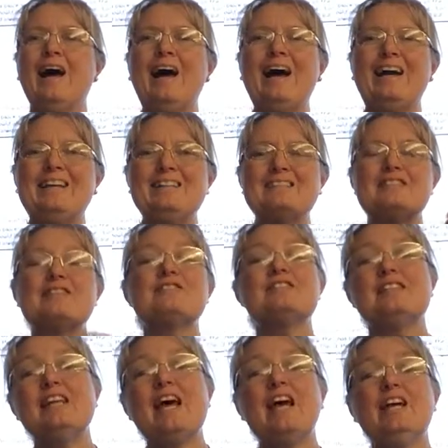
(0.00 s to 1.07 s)
Hi, so
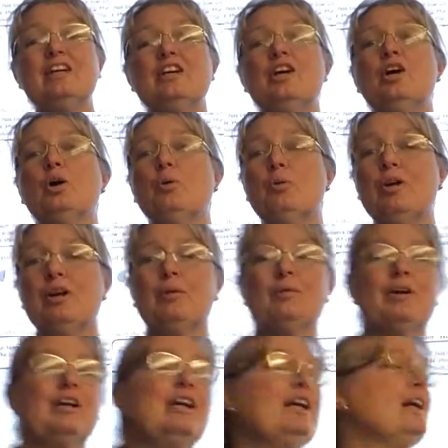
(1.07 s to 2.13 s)
today we are
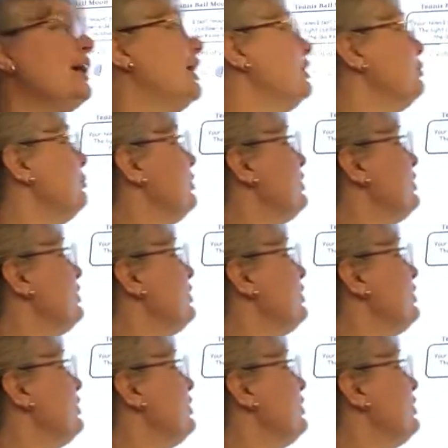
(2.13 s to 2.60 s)
working on